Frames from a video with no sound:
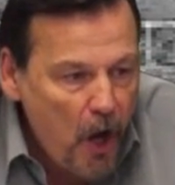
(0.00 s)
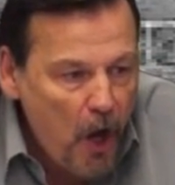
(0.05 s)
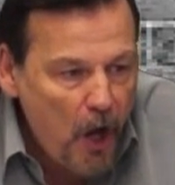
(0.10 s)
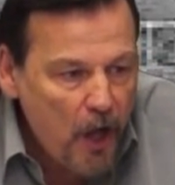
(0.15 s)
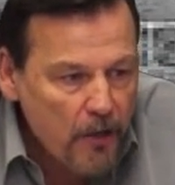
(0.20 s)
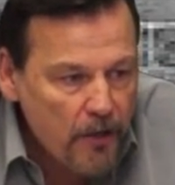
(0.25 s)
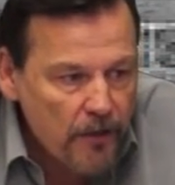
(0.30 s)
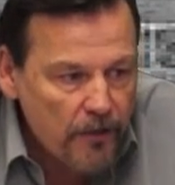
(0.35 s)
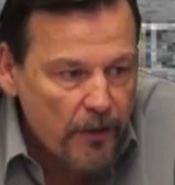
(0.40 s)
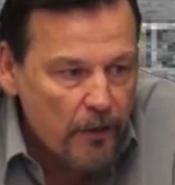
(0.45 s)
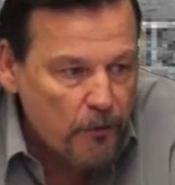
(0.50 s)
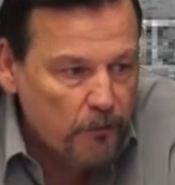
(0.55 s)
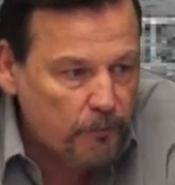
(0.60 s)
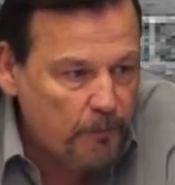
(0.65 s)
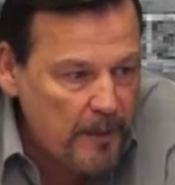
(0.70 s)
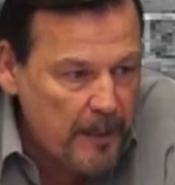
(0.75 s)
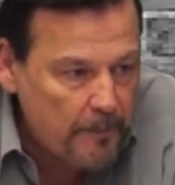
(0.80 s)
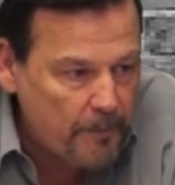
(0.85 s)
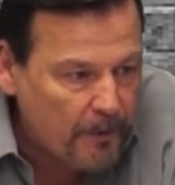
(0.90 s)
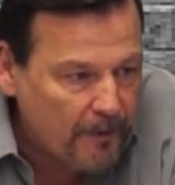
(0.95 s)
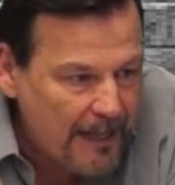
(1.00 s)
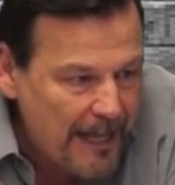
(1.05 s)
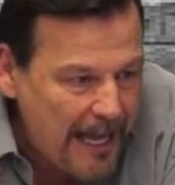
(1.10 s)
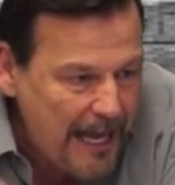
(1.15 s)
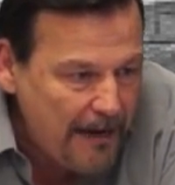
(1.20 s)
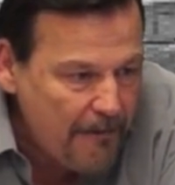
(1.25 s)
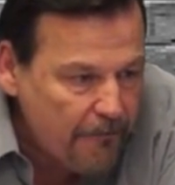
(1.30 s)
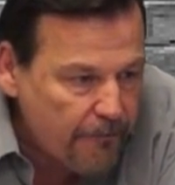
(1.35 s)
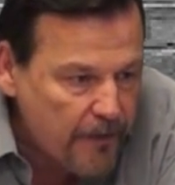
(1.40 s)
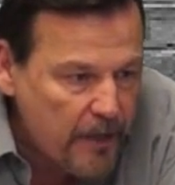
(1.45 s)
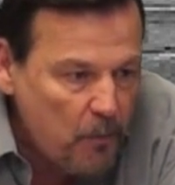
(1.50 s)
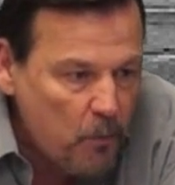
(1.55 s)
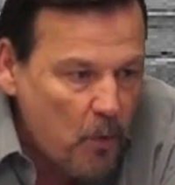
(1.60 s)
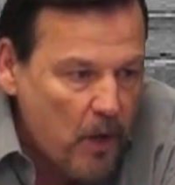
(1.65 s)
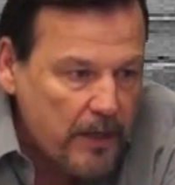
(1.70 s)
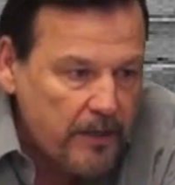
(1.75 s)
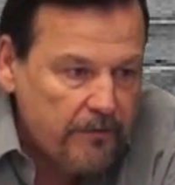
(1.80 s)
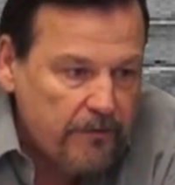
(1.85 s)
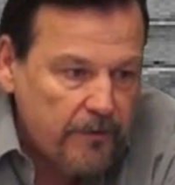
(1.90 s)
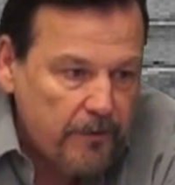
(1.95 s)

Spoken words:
all of those people, every one of